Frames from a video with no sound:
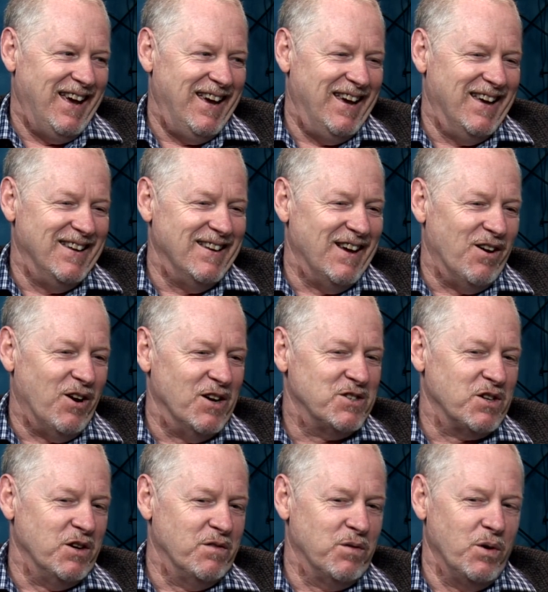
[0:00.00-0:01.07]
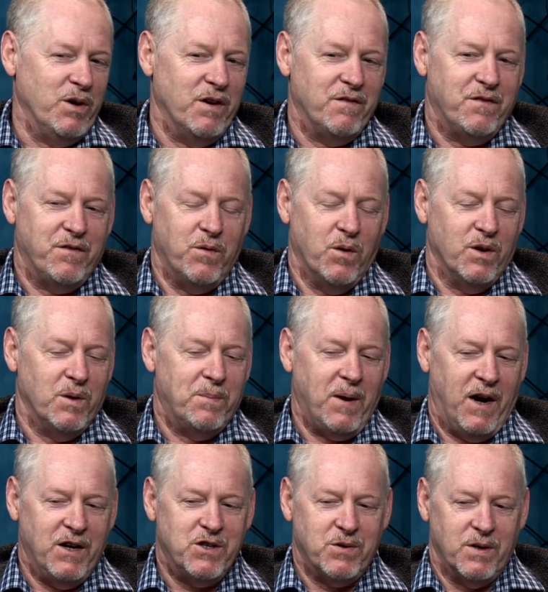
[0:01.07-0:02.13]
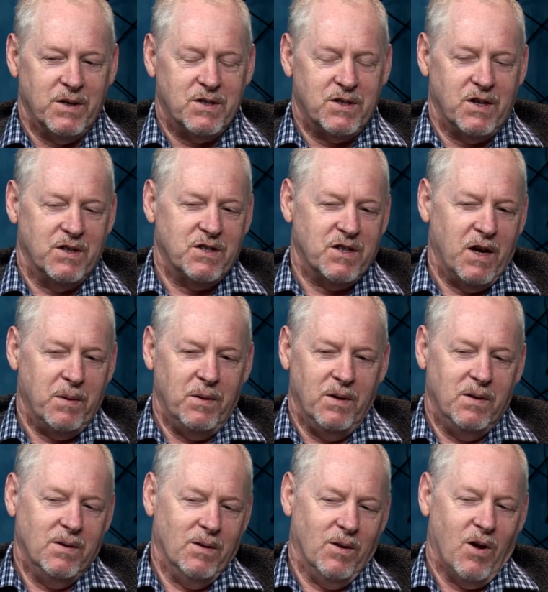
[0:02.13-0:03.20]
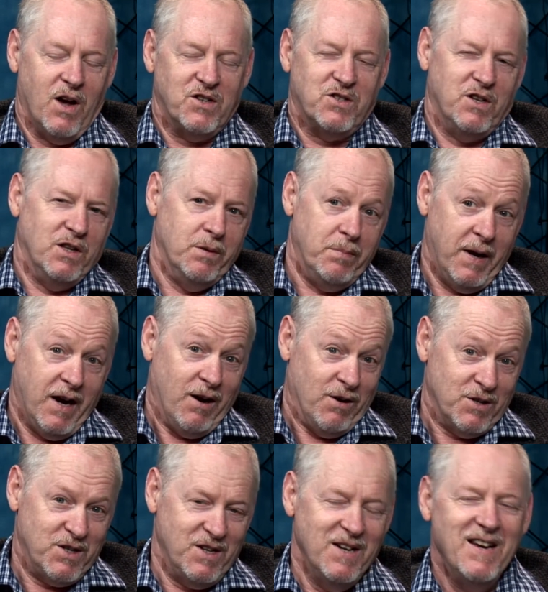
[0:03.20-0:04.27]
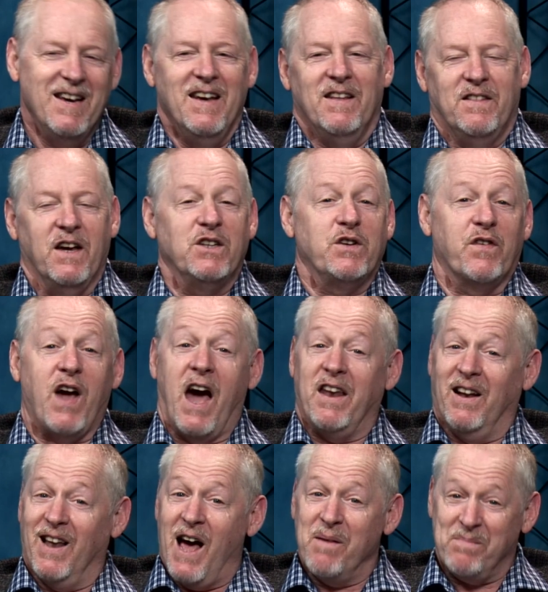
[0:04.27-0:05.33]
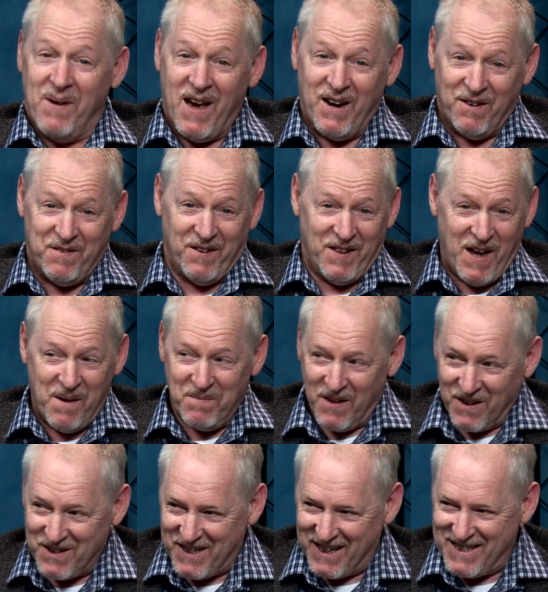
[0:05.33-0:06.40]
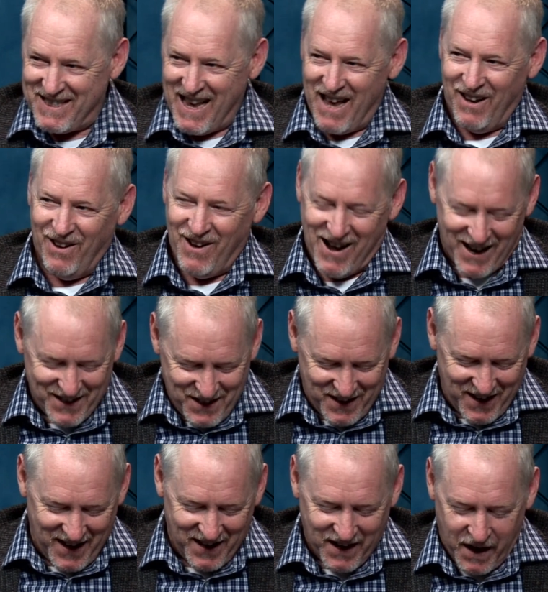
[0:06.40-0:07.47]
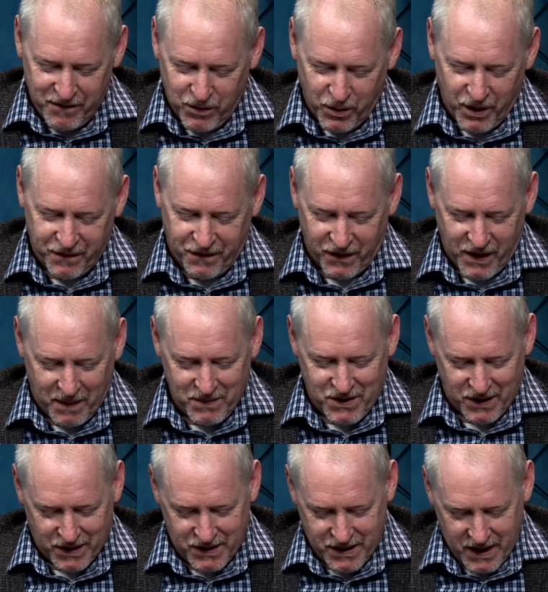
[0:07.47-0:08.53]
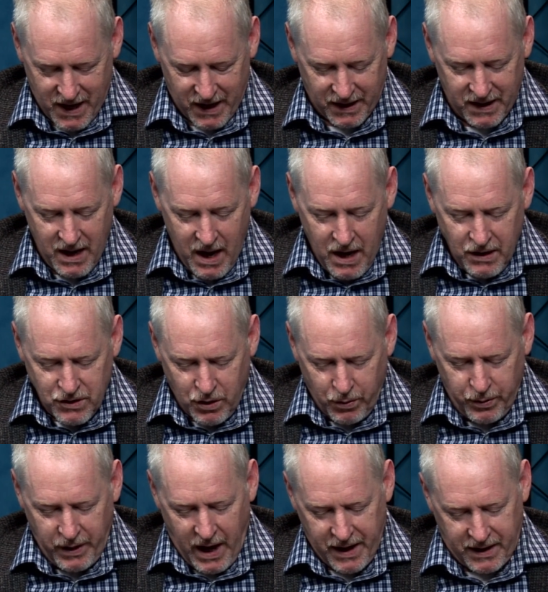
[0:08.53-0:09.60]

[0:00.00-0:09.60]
And also have rooted for the Patriots since they lost to the Bears. Things have gotten a lot better for them though, since that loss, and I've rooted for them since then. So we had a